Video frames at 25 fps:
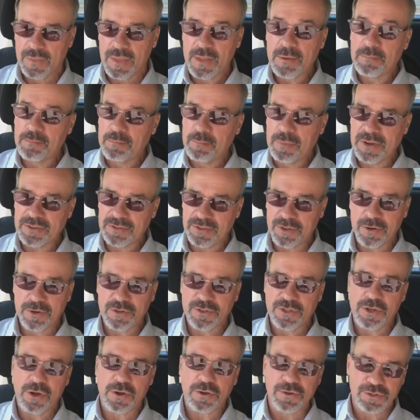But
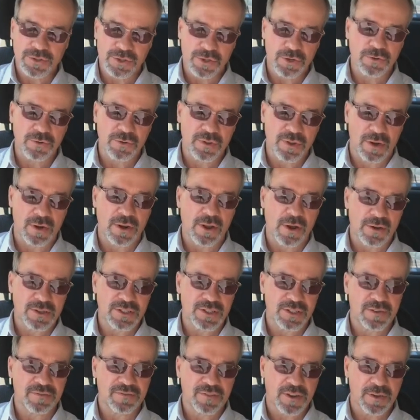there's also the
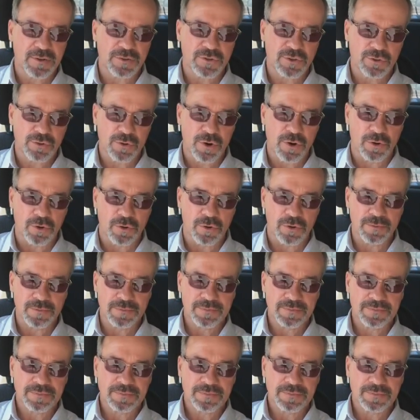loss of control.